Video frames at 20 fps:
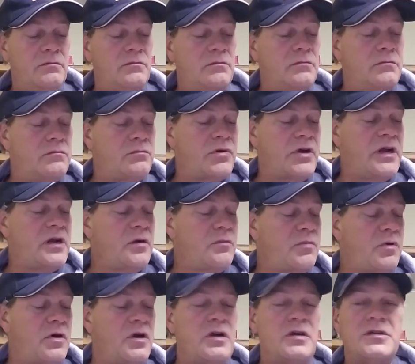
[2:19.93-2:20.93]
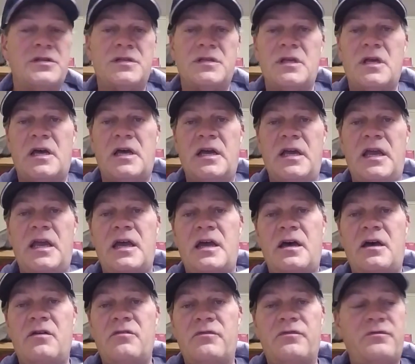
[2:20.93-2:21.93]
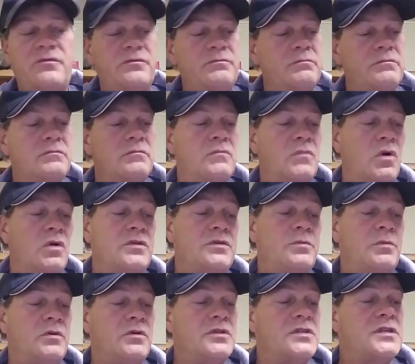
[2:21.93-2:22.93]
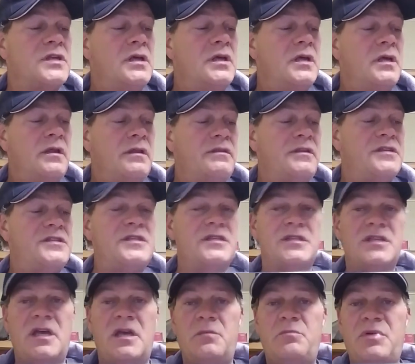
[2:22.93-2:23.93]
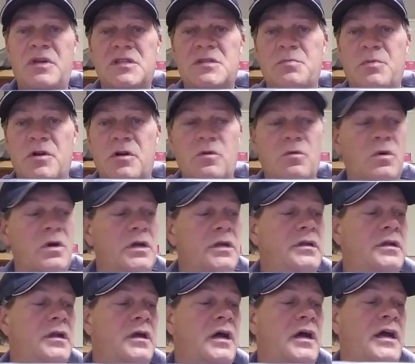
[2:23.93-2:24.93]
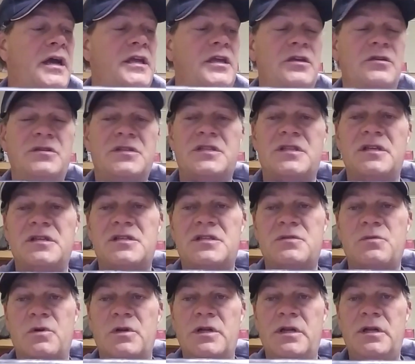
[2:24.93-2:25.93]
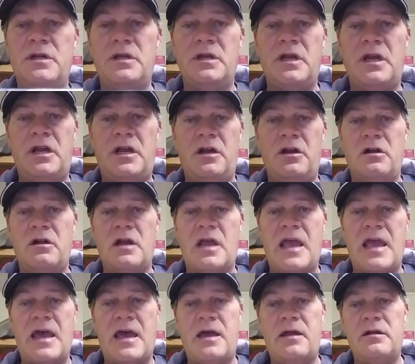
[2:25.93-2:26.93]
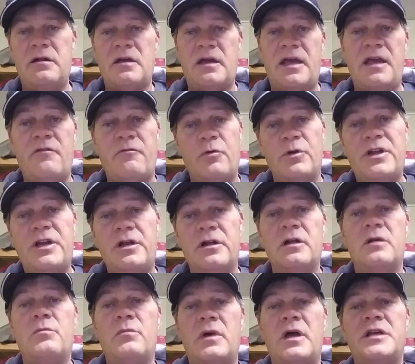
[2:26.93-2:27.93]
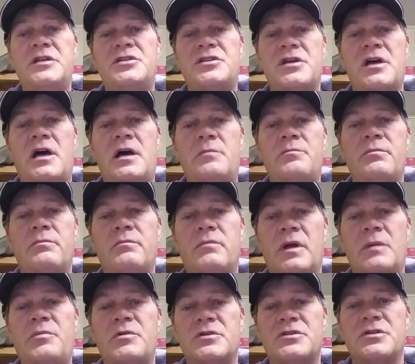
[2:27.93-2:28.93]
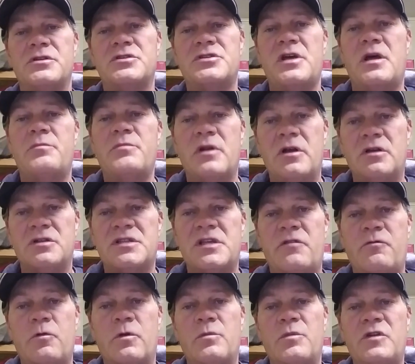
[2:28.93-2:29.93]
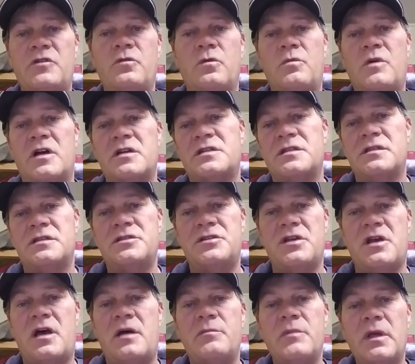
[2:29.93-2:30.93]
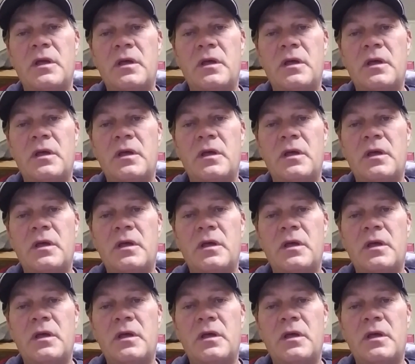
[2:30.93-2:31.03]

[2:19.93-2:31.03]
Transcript: Breaker bars, I have multiples. This is a Pittsburgh one. I use this one here I have one here at my shop, my personal shop, and I also have one in my toolbox at the shop,